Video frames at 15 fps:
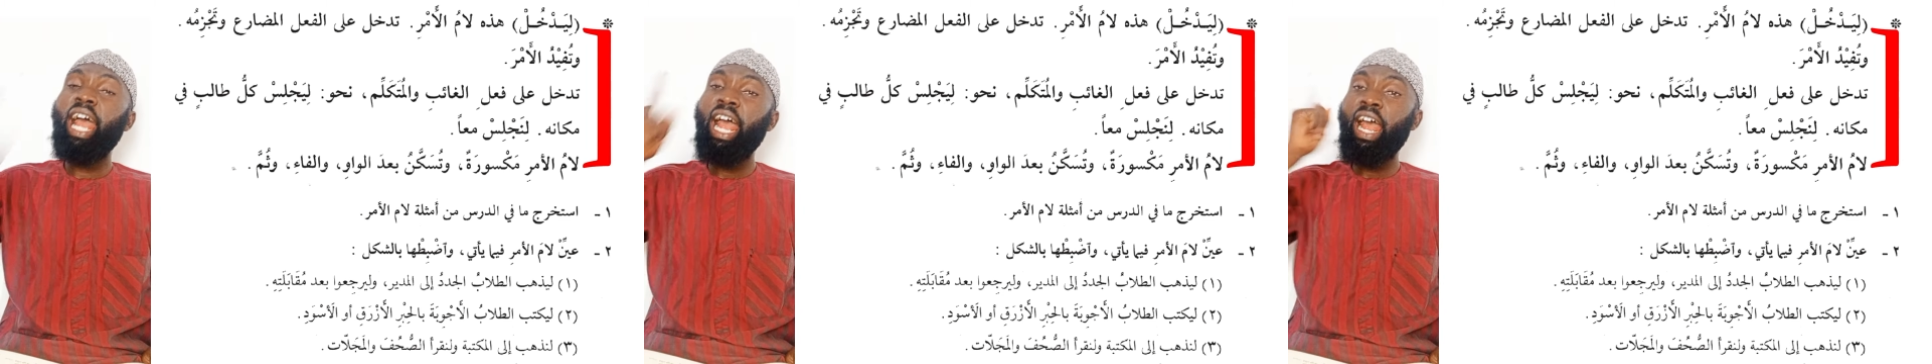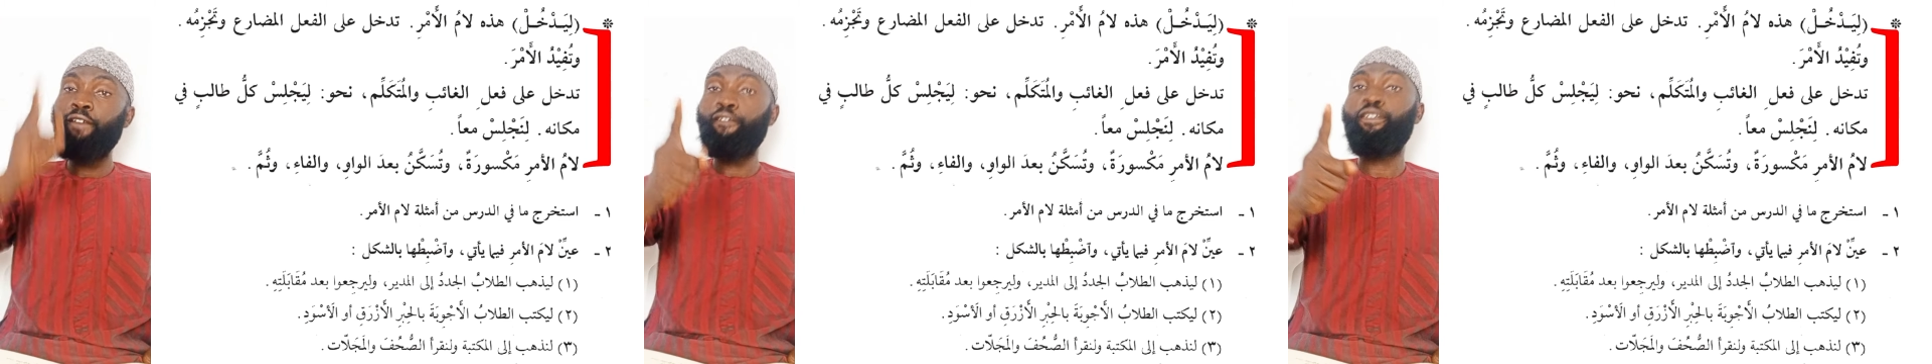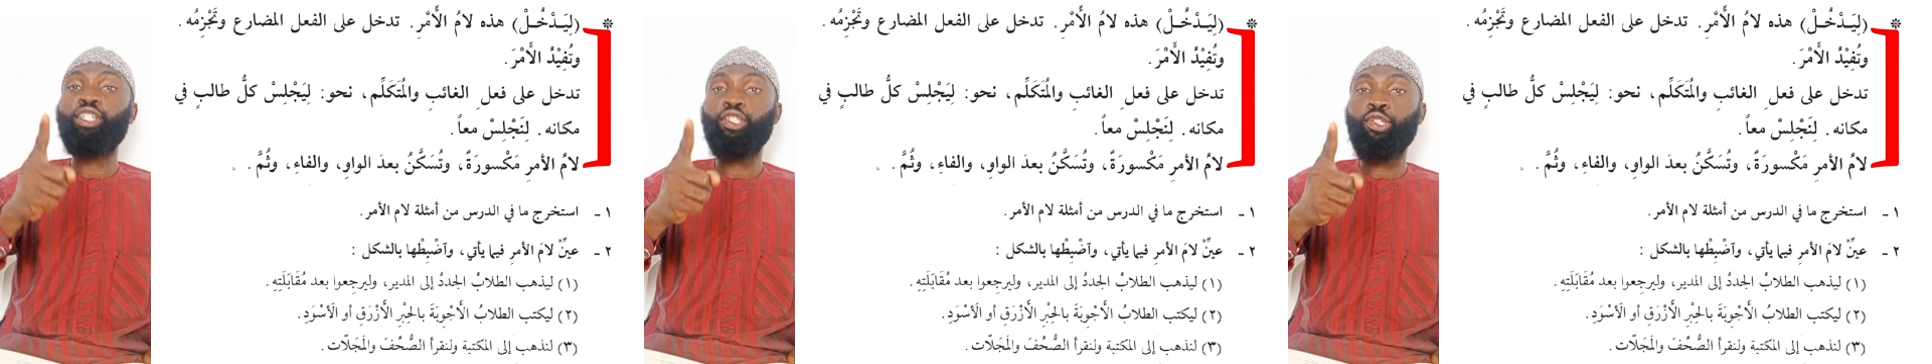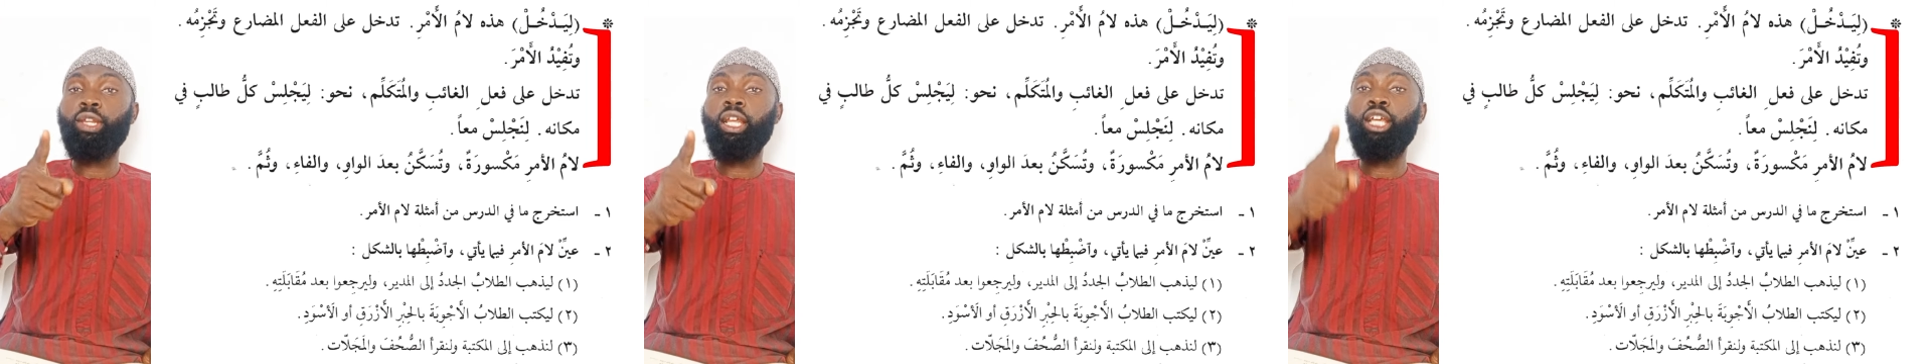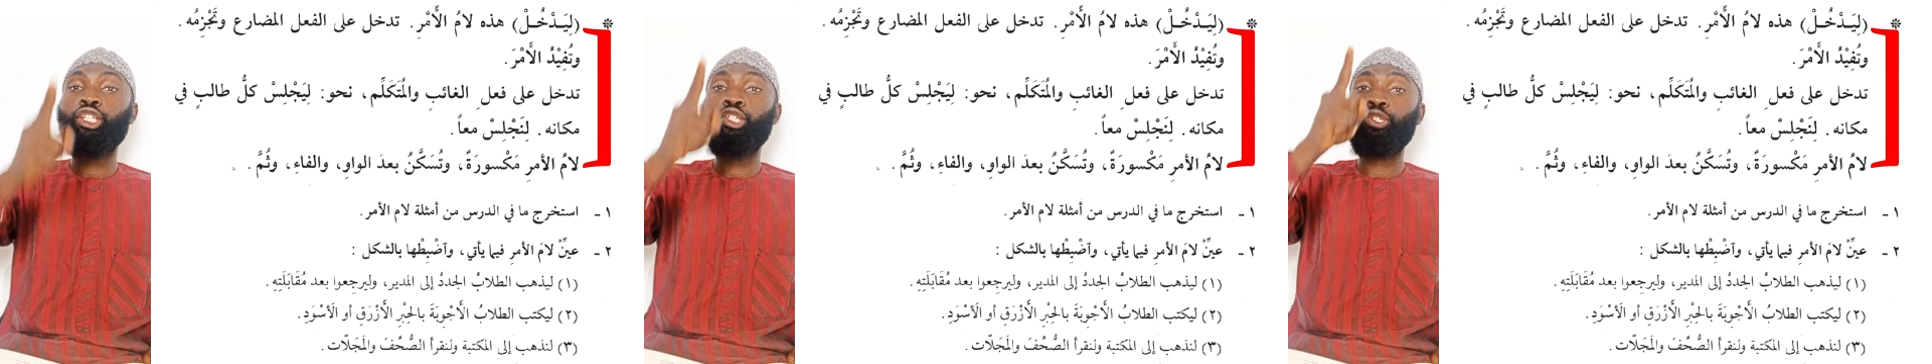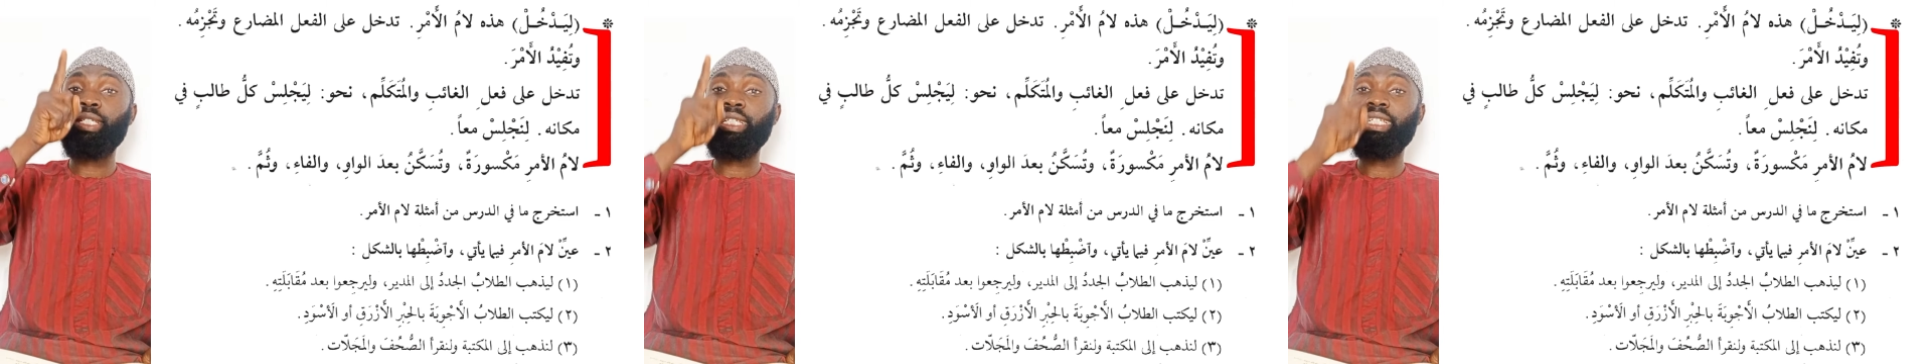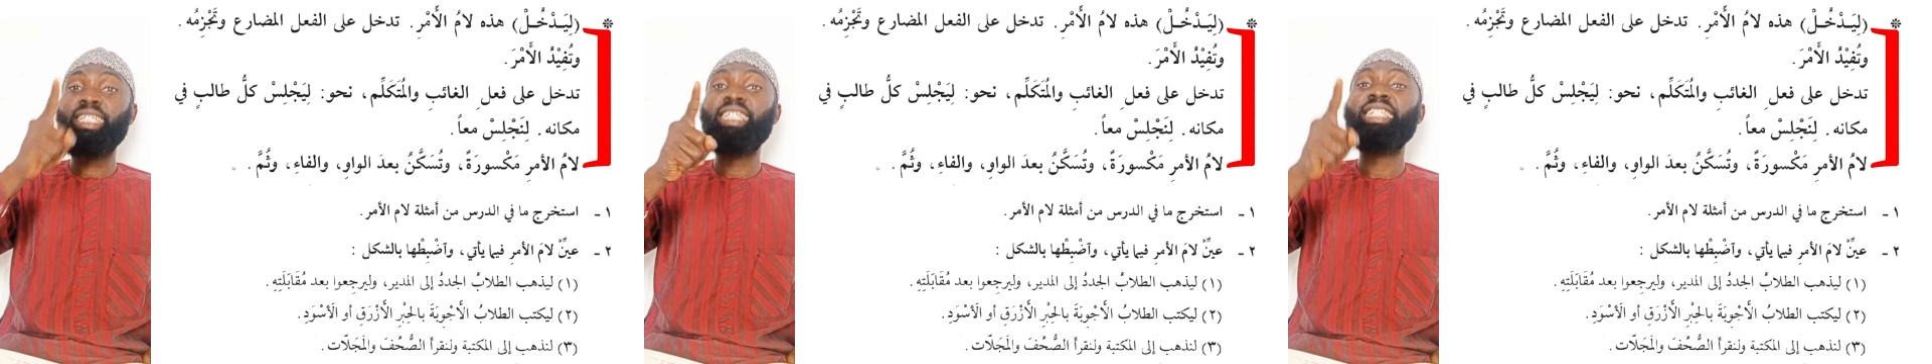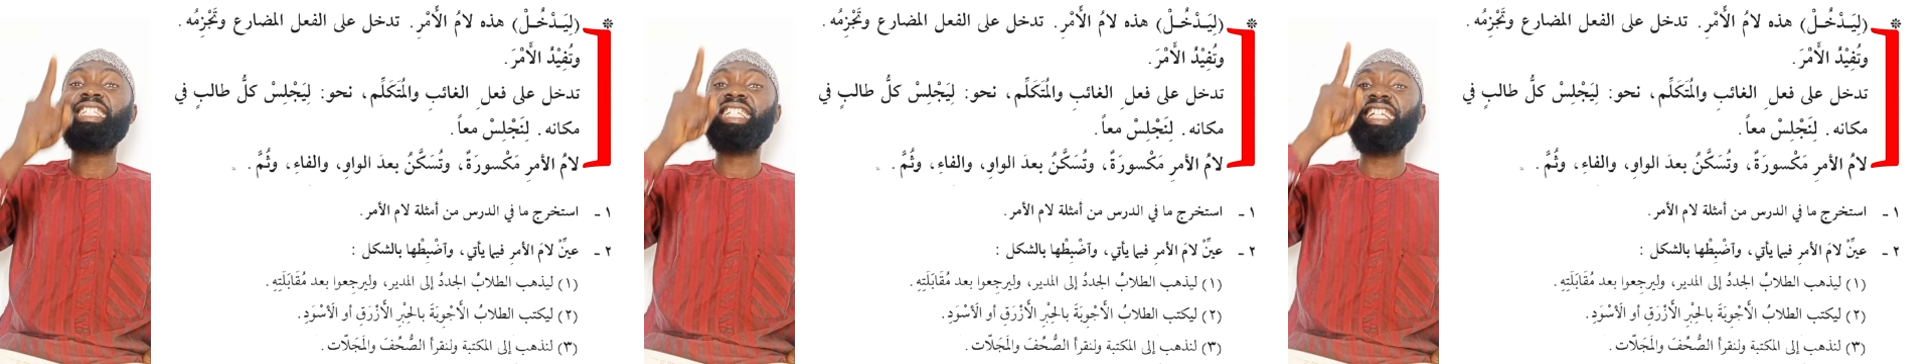Every student should
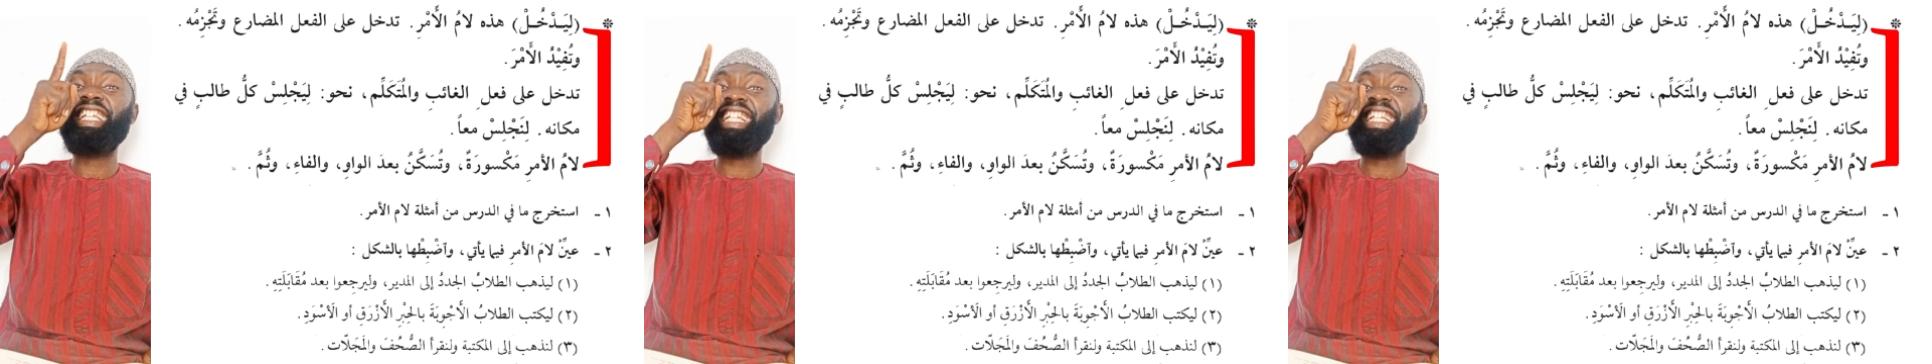sit